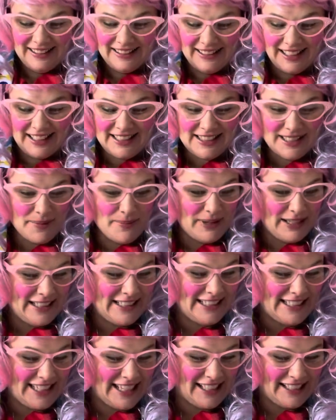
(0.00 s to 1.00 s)
Like
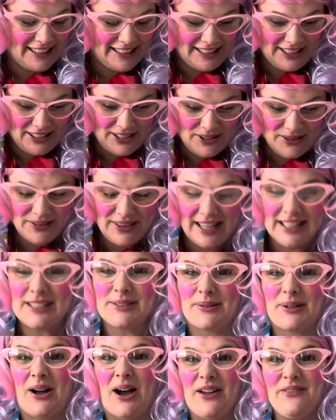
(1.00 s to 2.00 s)
somebody's tickling you? That's
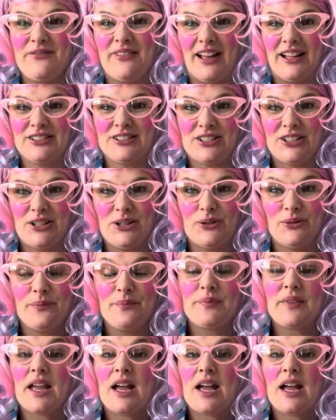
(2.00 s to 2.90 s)
what I felt too.